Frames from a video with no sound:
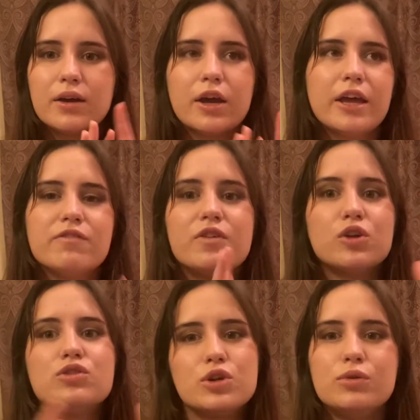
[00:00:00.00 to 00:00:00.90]
it felt
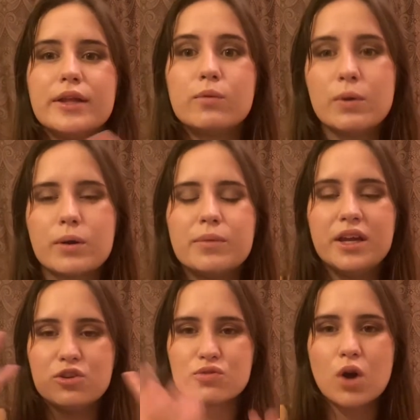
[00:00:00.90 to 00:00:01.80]
too like we were being
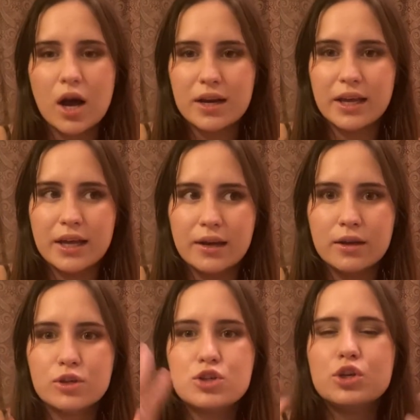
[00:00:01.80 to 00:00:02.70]
drawn in
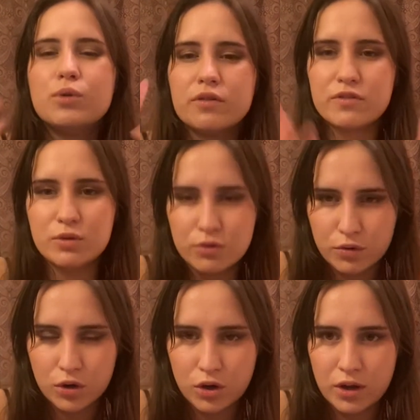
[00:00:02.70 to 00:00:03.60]
to a
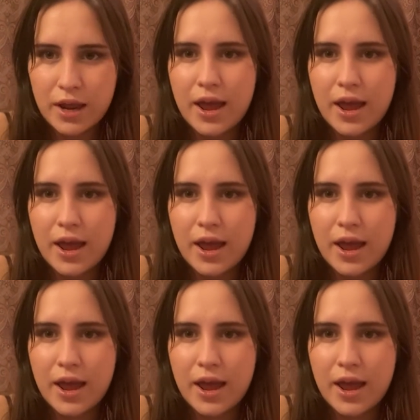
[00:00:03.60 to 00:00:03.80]
funeral